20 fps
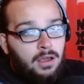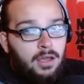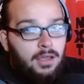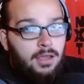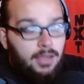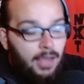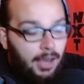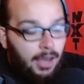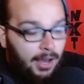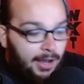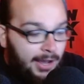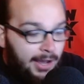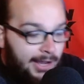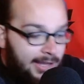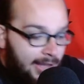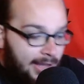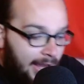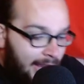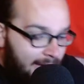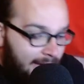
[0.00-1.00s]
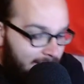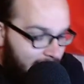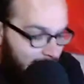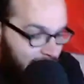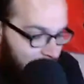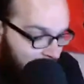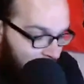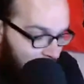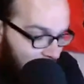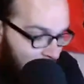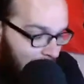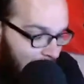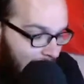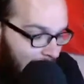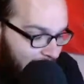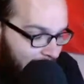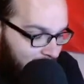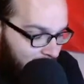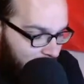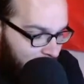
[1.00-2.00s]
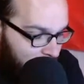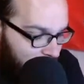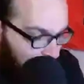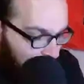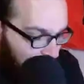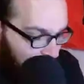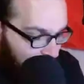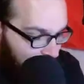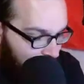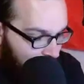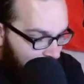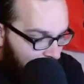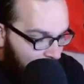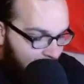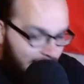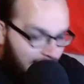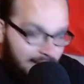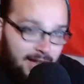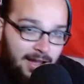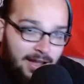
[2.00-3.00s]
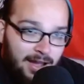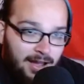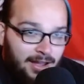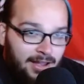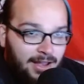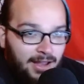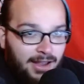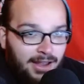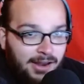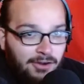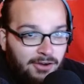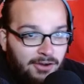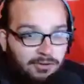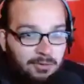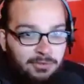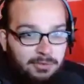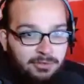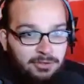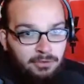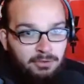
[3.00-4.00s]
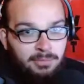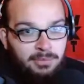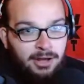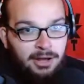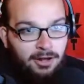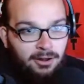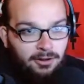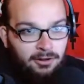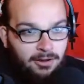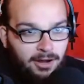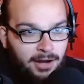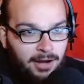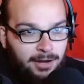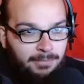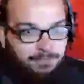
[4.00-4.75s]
Yeah, I agree with you, Bill.